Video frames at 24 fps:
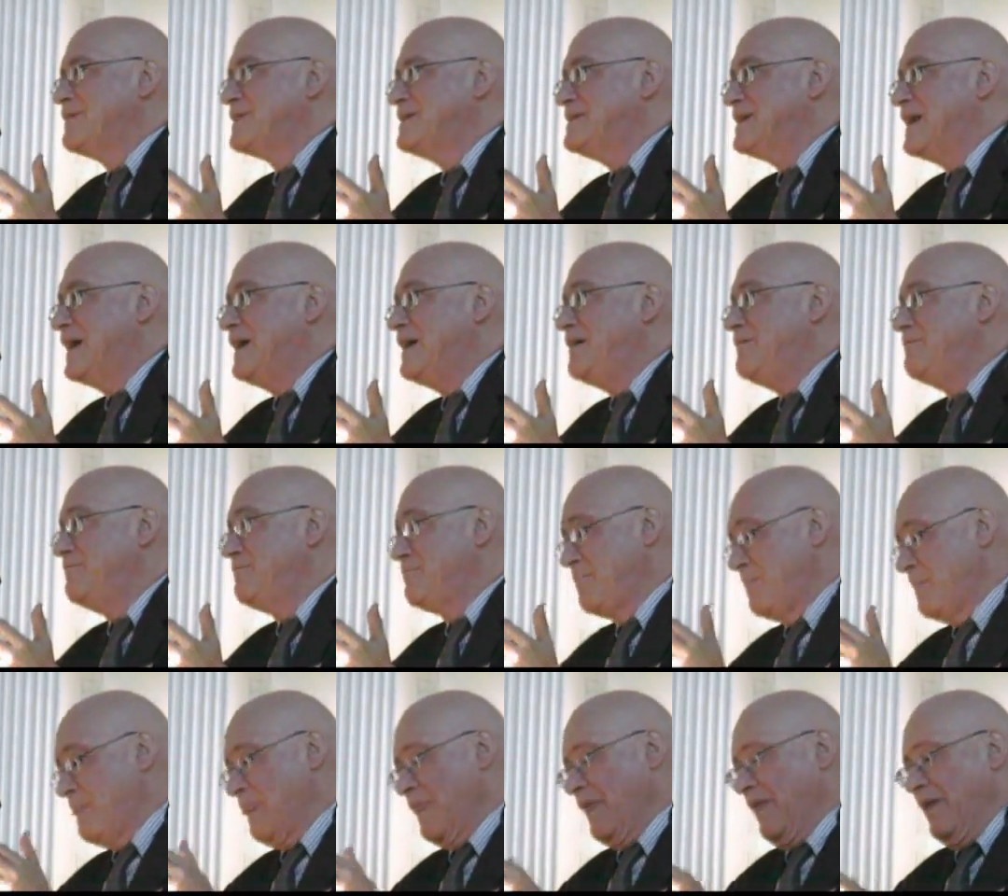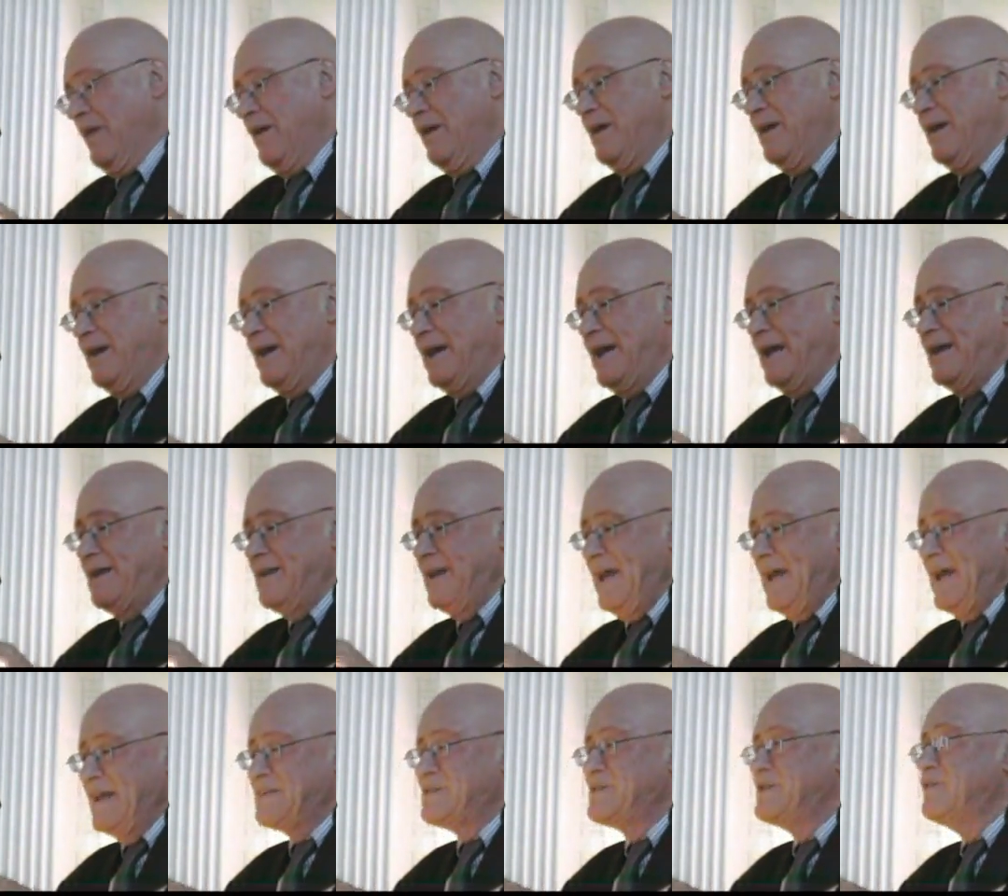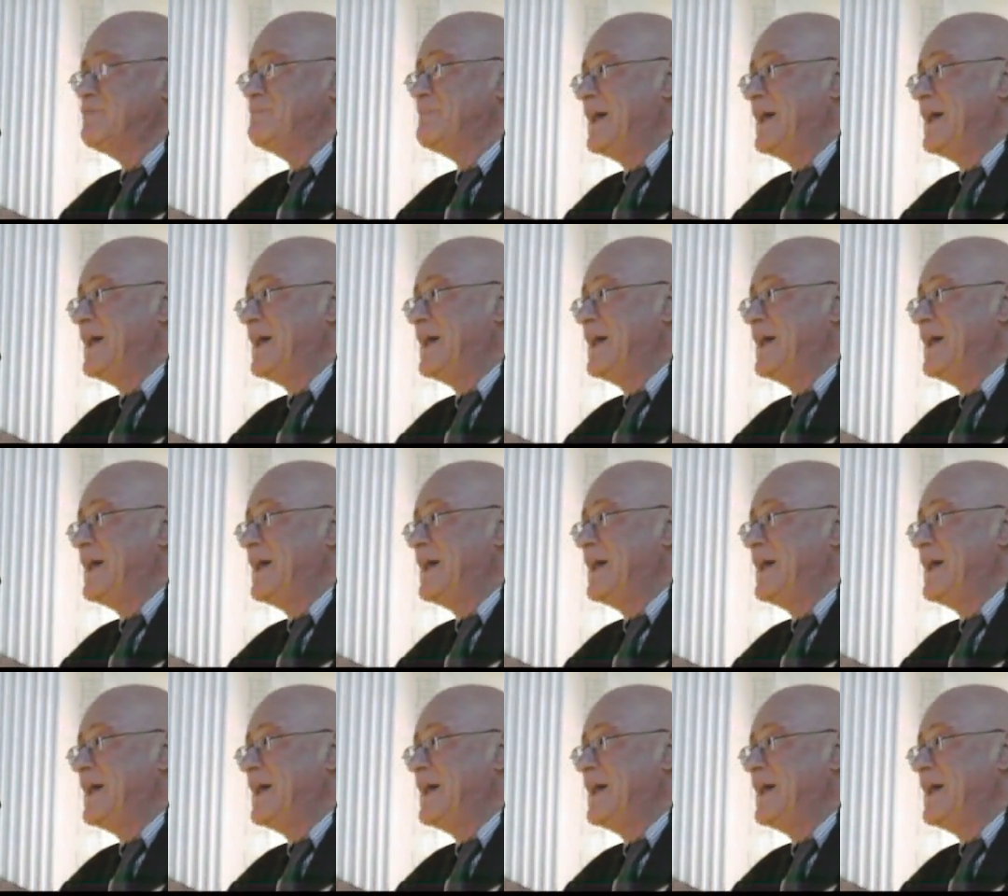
every day. And as